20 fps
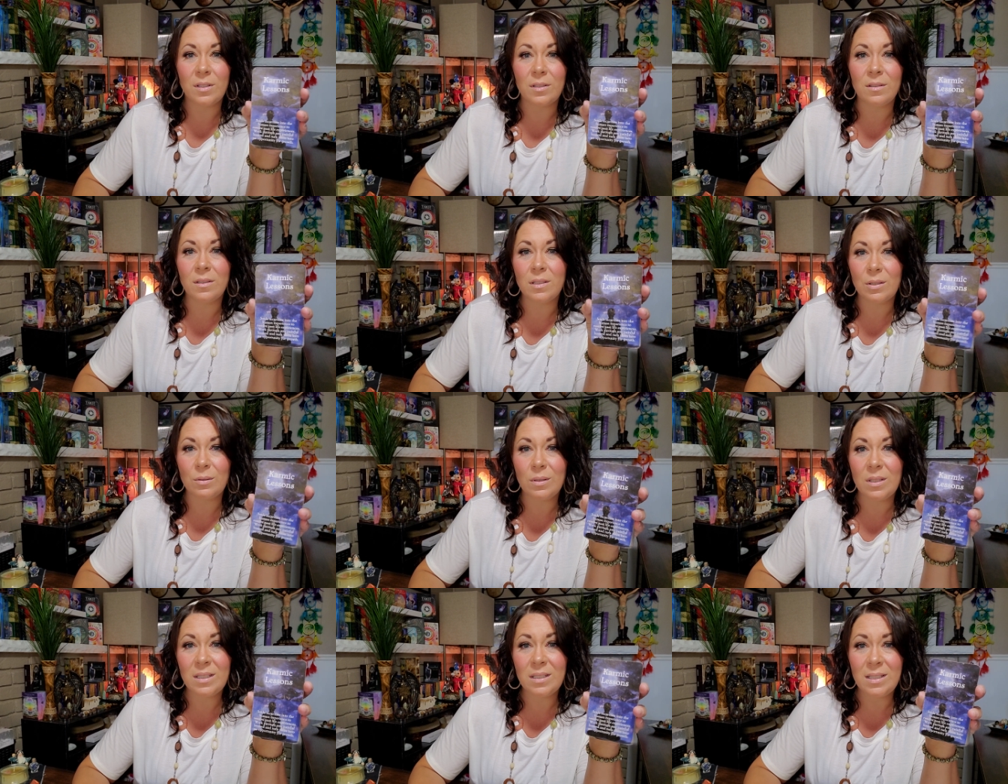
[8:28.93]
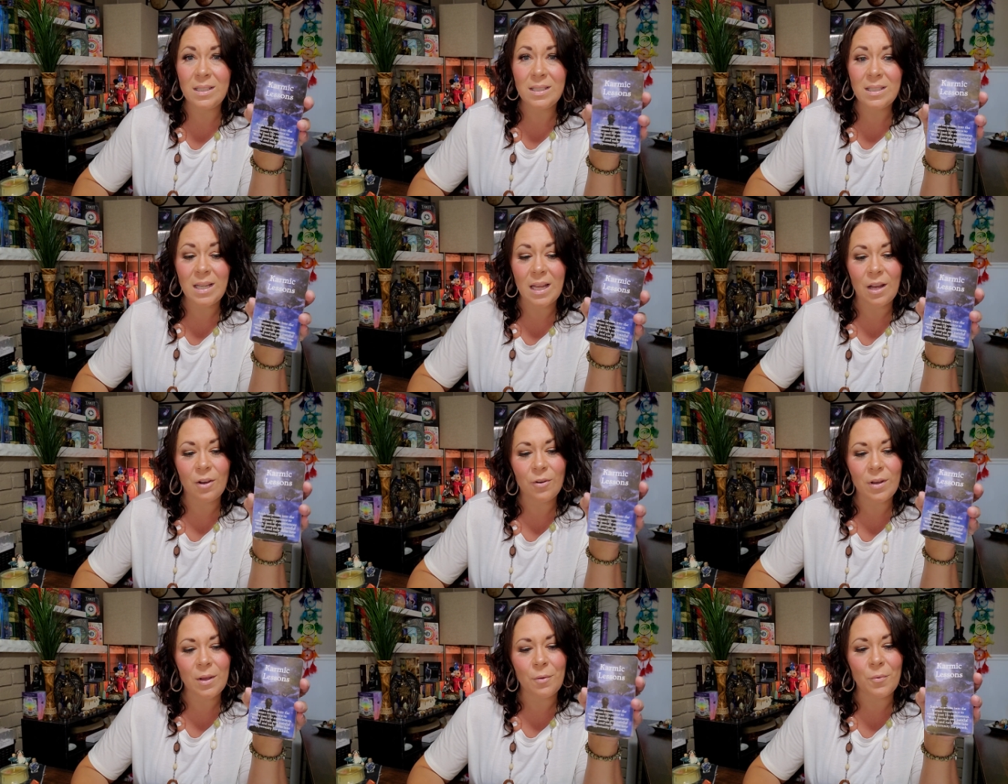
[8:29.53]
And so this is
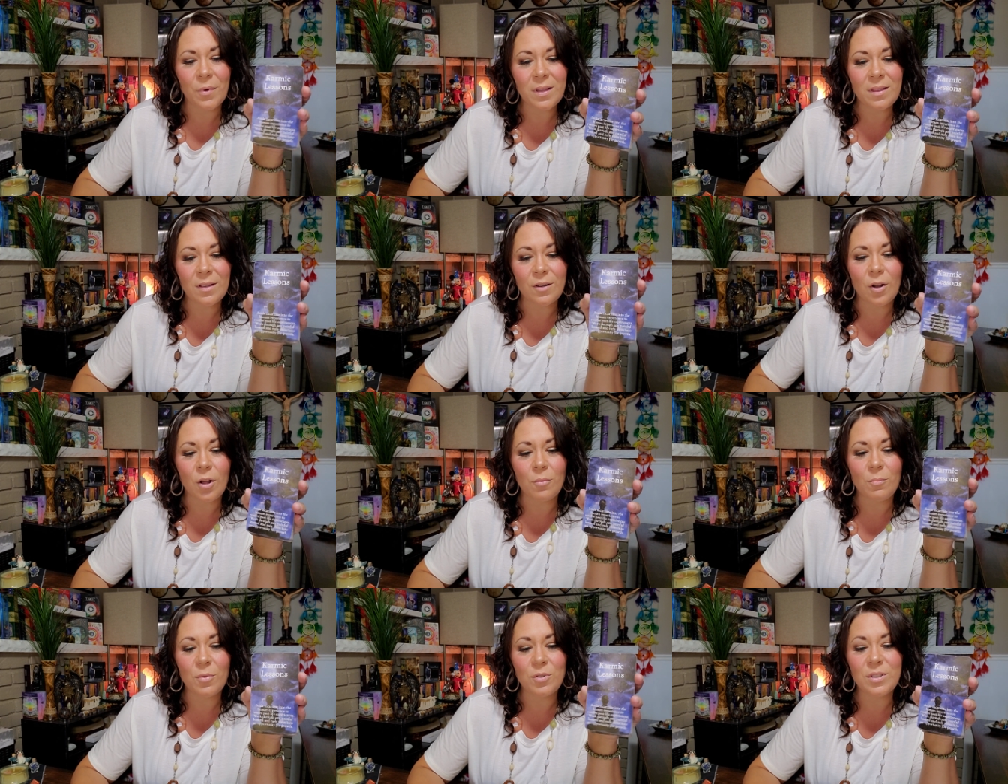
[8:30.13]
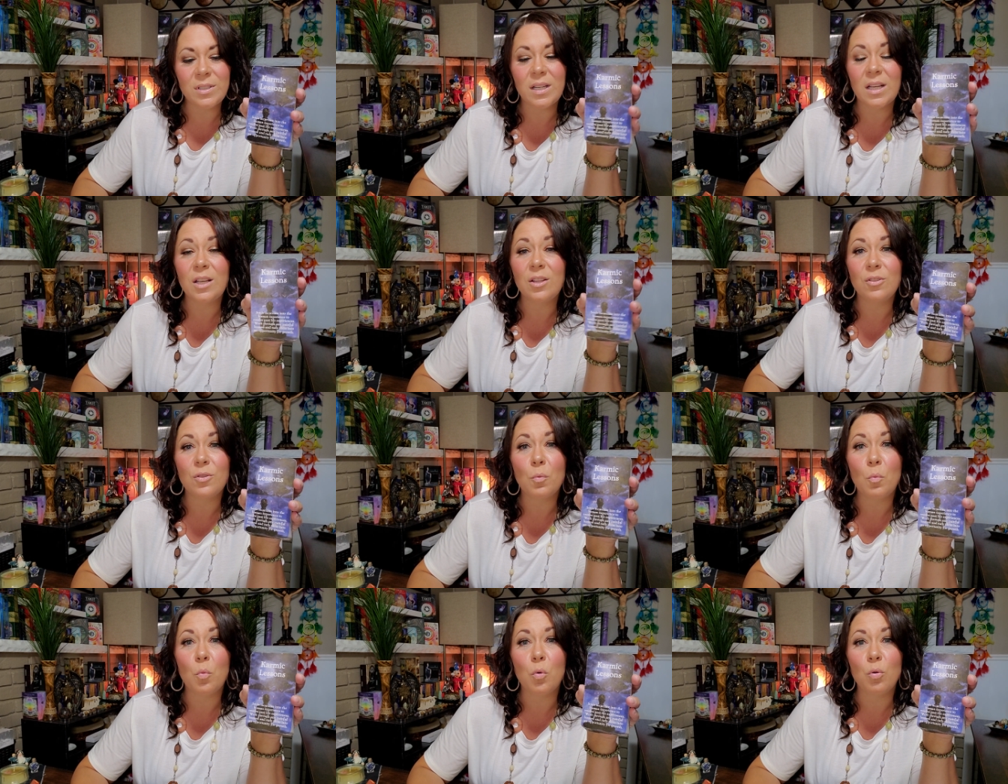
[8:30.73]
carrying with it almost like
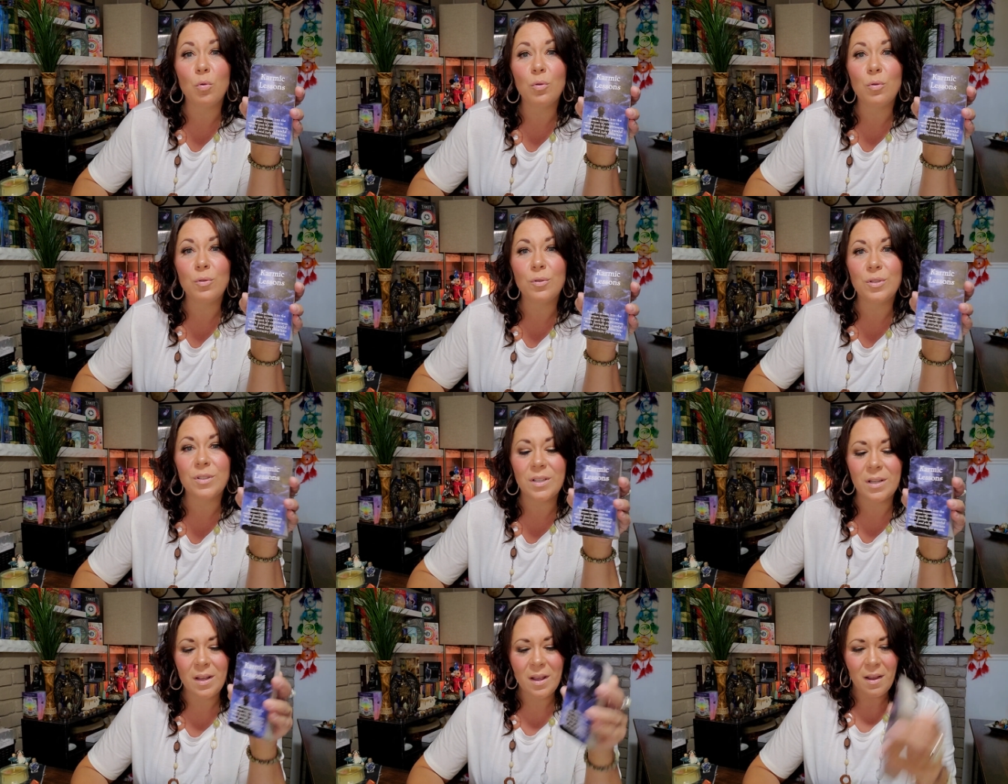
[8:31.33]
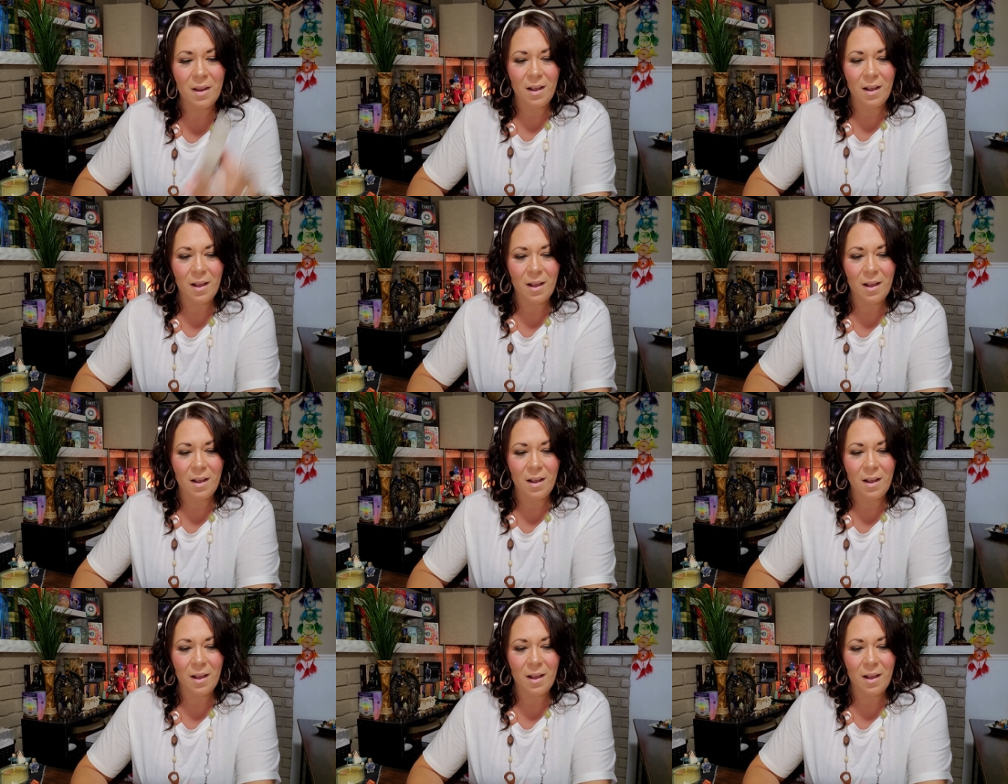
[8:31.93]
the world